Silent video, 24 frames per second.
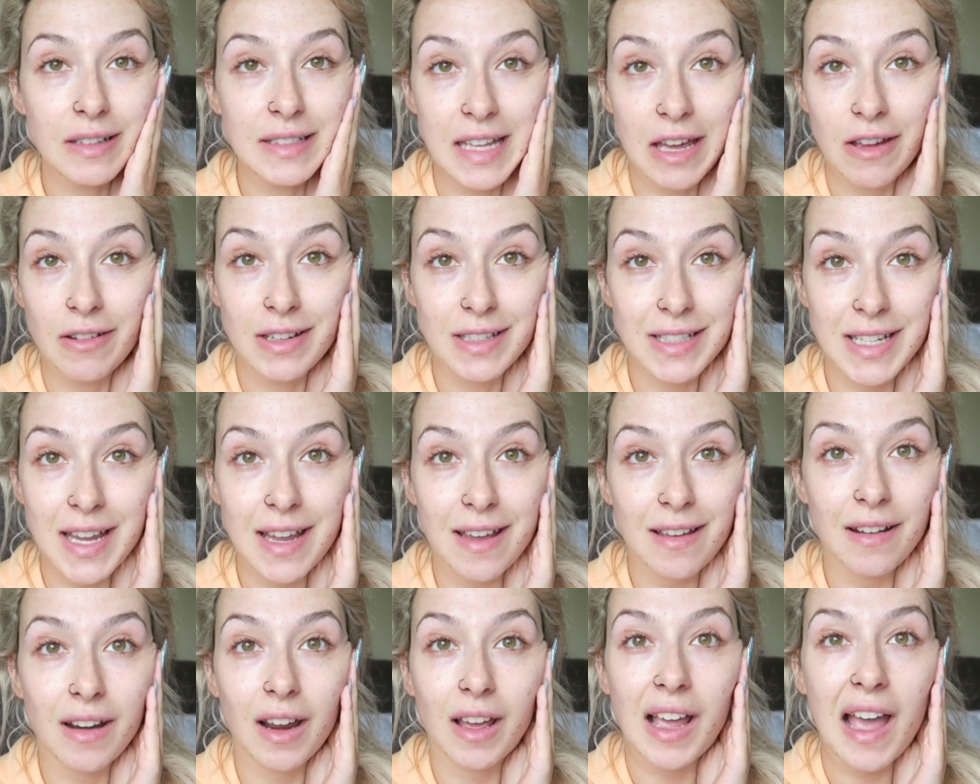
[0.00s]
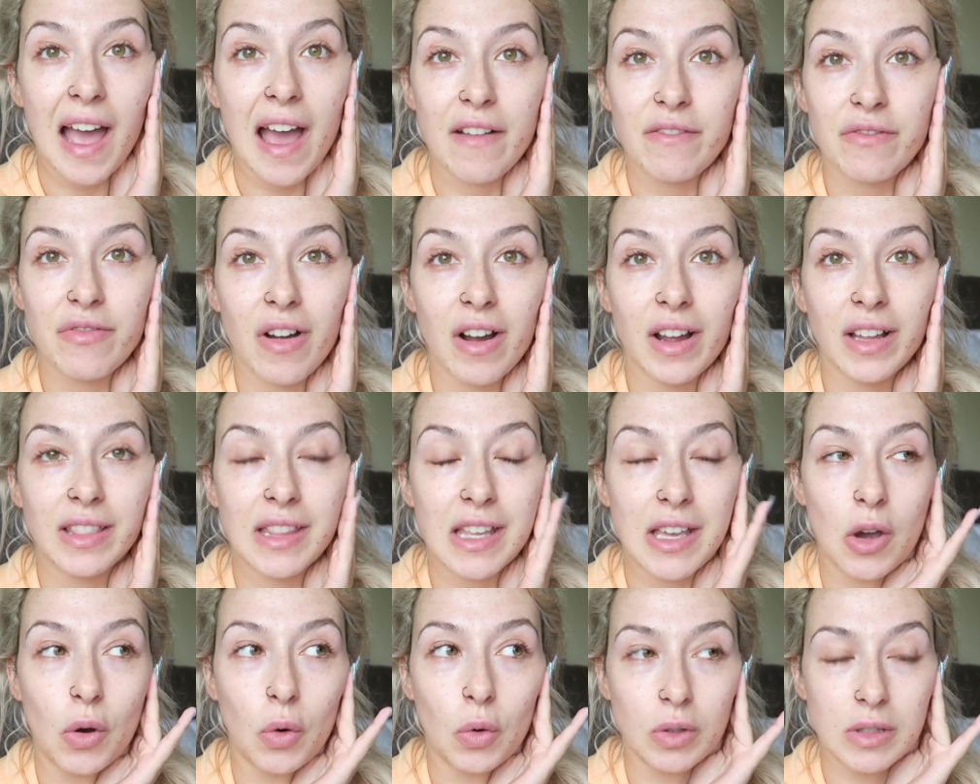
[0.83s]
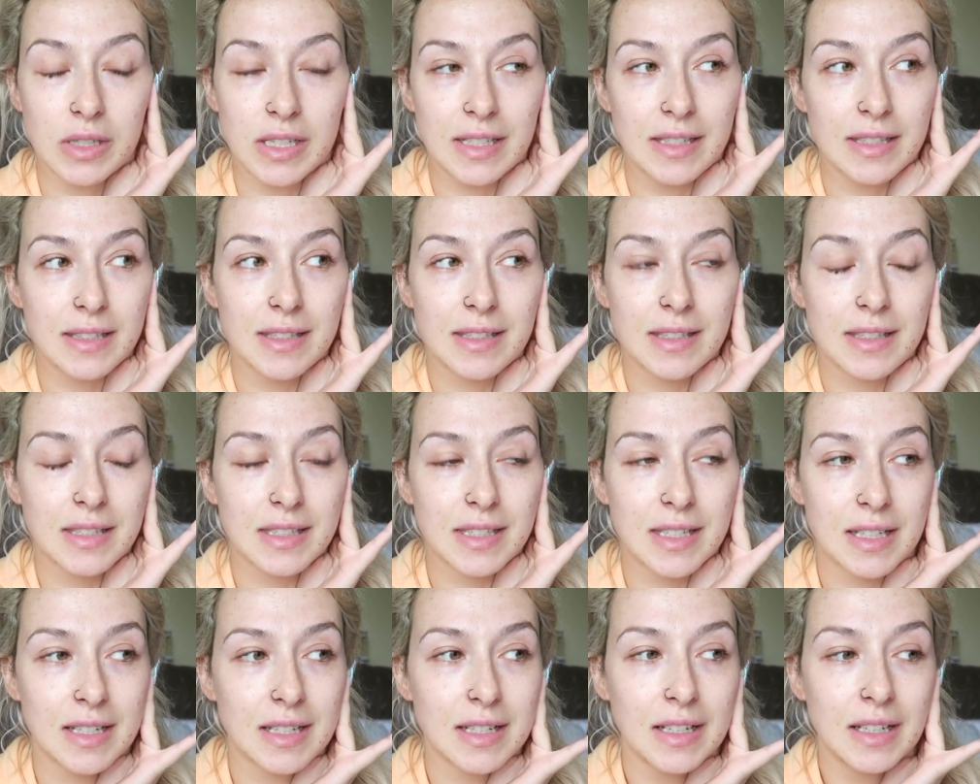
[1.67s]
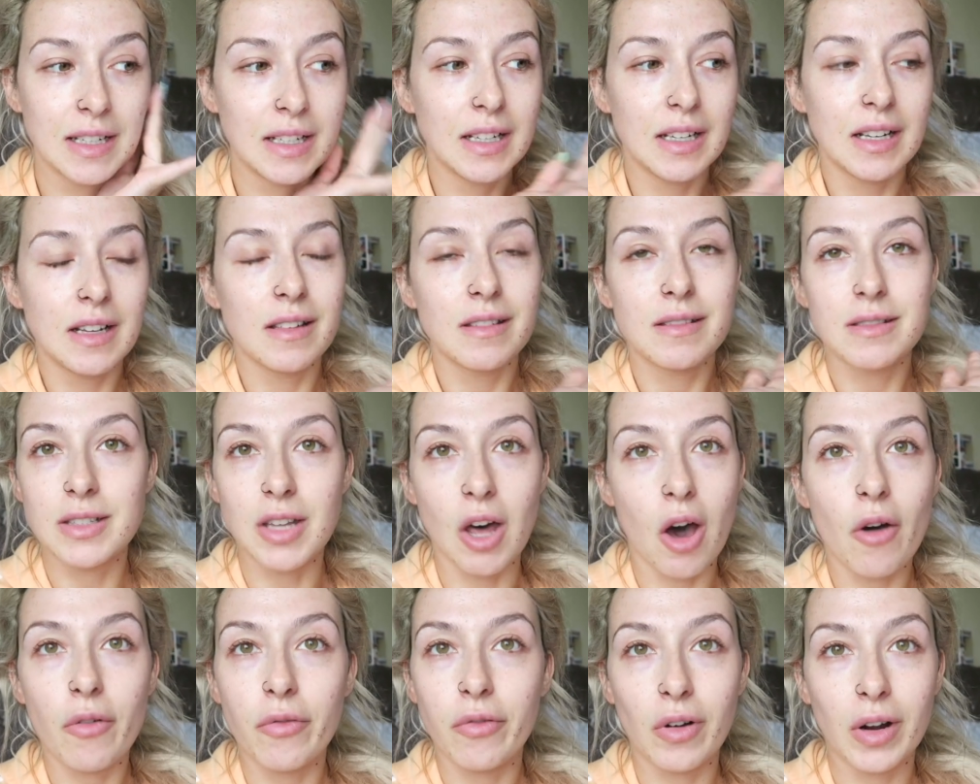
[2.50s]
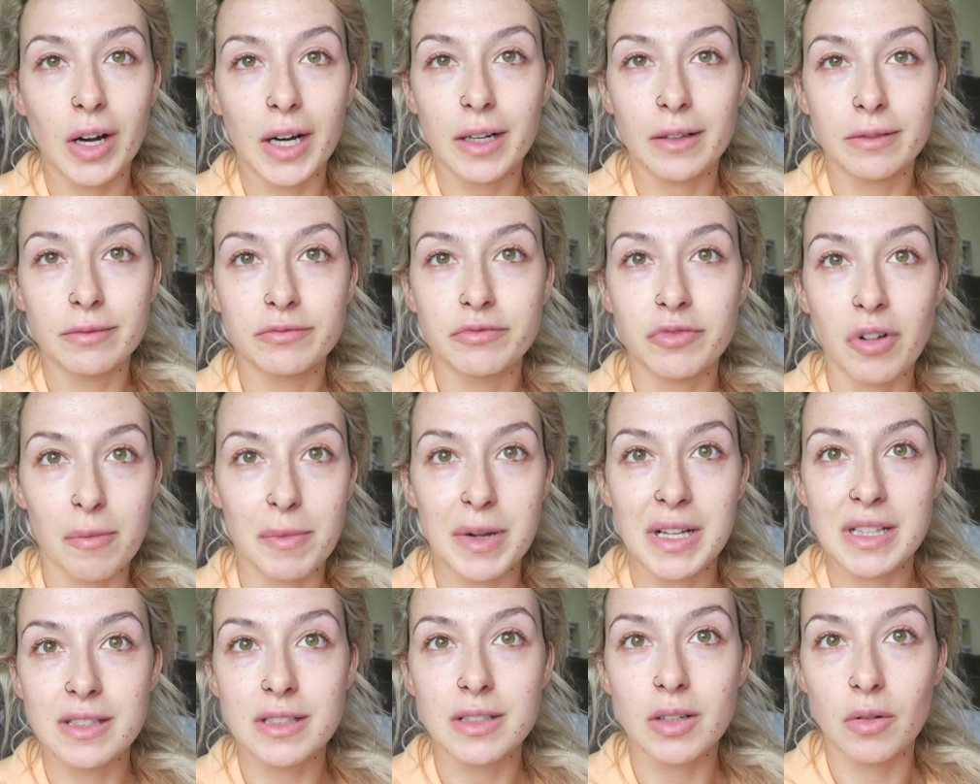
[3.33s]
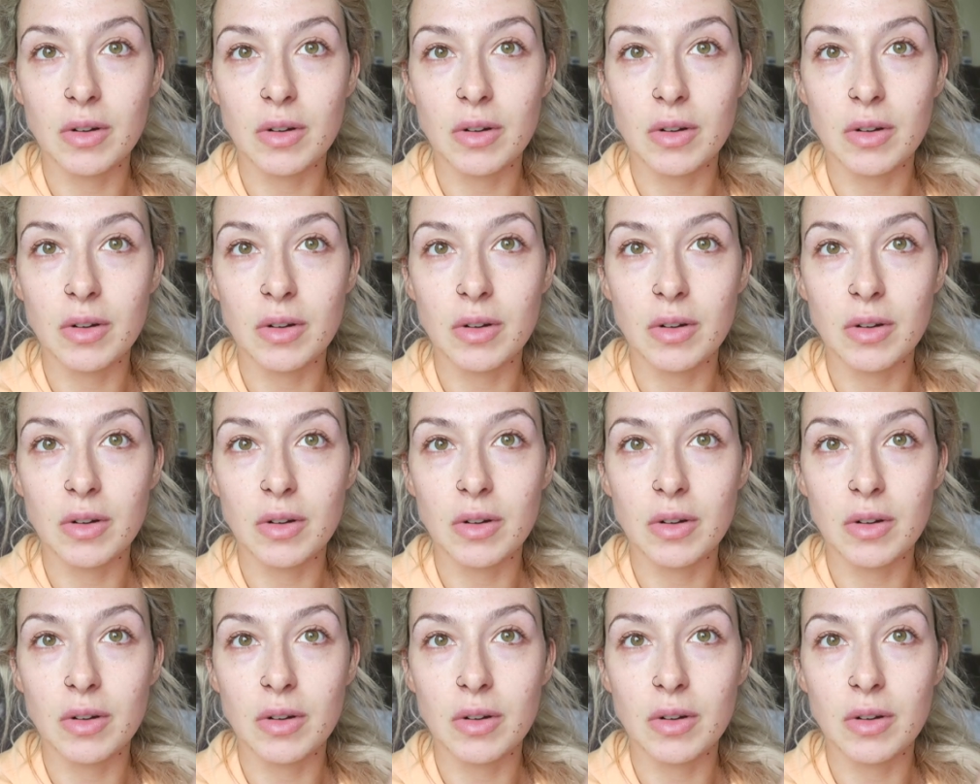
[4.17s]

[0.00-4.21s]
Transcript: is out of date and I can't find the oldest software from it.